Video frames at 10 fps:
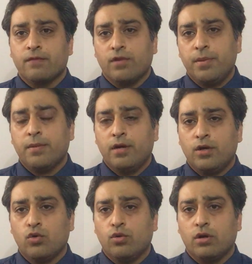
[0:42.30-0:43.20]
will be able
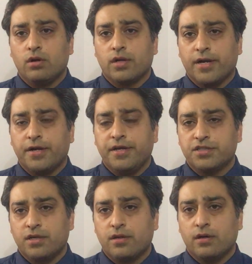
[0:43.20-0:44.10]
to get a
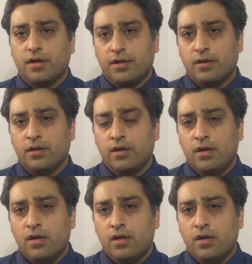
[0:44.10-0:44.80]
decent return.